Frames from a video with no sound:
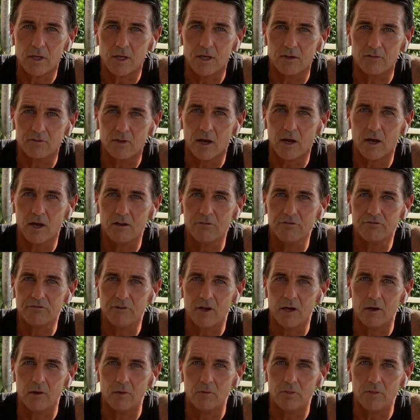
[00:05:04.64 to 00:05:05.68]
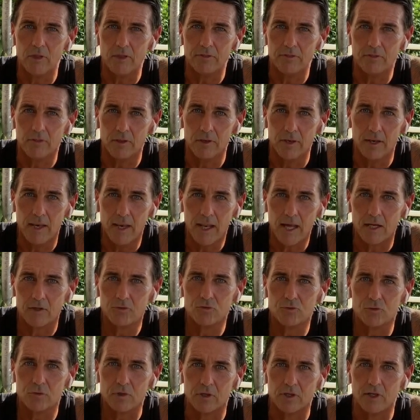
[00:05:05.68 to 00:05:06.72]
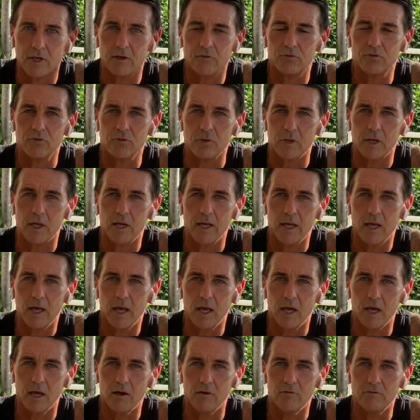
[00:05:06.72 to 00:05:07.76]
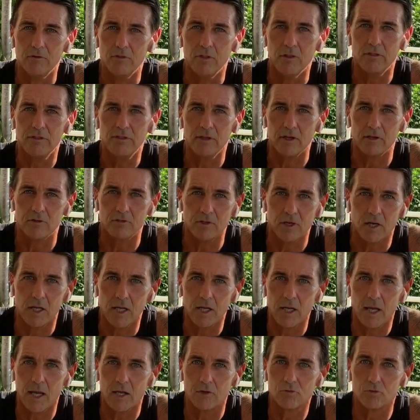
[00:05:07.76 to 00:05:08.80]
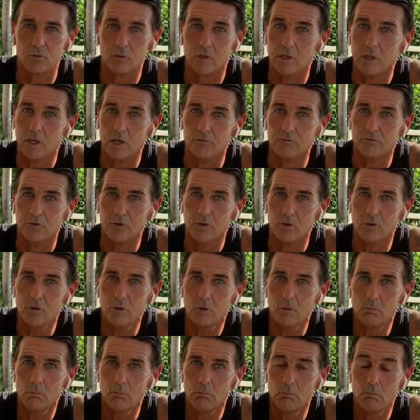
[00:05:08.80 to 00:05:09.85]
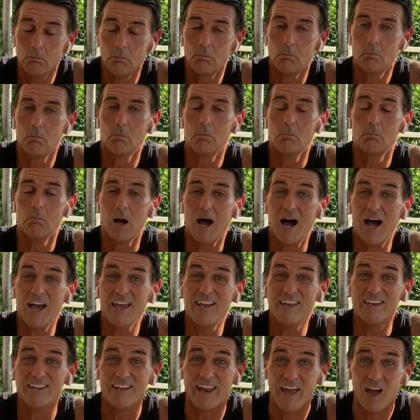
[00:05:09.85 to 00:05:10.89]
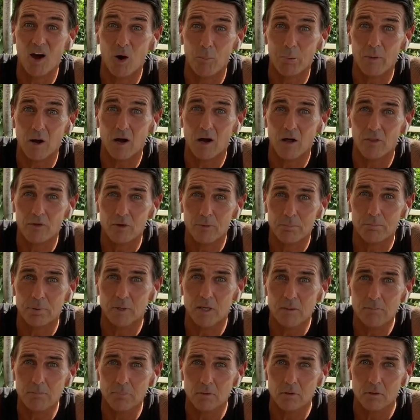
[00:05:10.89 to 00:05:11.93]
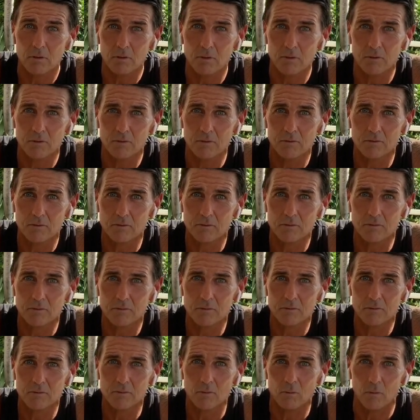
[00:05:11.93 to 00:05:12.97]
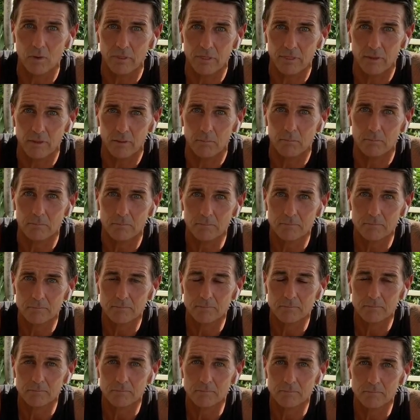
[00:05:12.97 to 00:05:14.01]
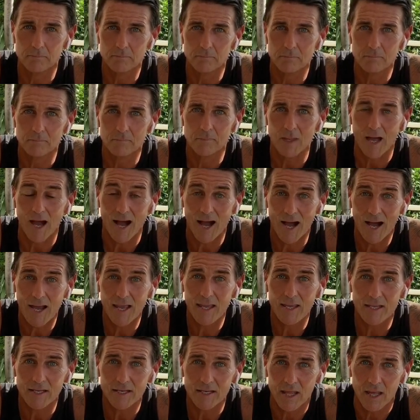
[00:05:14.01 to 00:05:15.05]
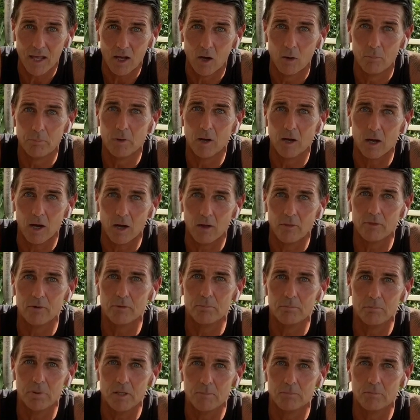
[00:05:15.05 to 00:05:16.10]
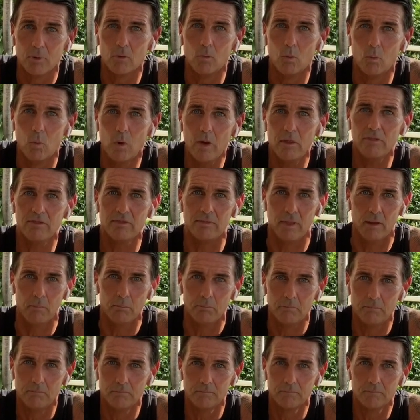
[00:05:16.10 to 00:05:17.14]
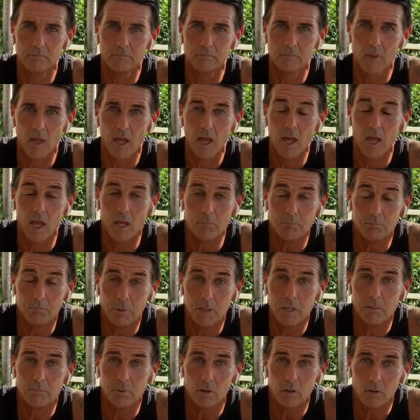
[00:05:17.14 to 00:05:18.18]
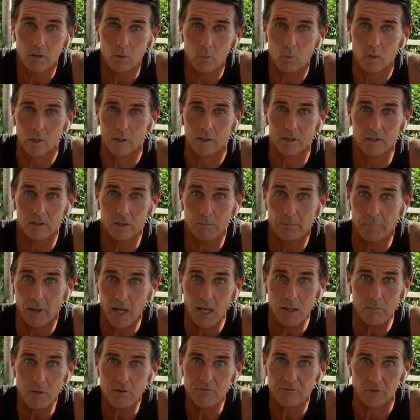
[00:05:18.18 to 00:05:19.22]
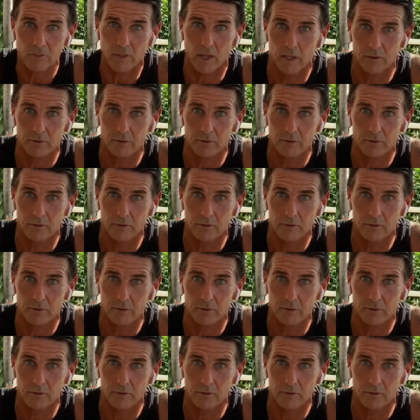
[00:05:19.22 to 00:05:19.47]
is I found that the natural gifts that I have and the things that I naturally love to do, I can help other people with them. I can help other people with them. And people are willing to pay me for that.